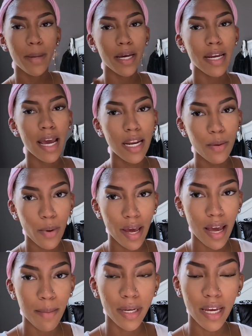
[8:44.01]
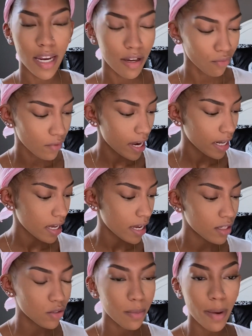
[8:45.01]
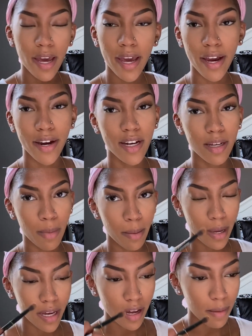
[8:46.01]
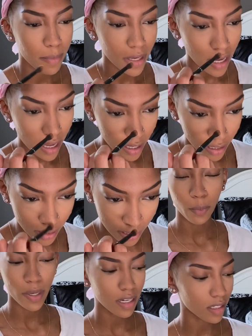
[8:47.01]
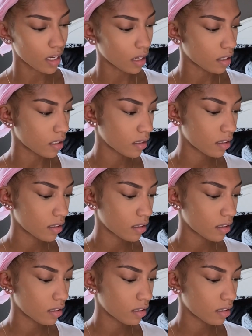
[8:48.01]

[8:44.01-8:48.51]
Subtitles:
But anyway, I'm getting ready and doing my hair and my makeup because, wait a second.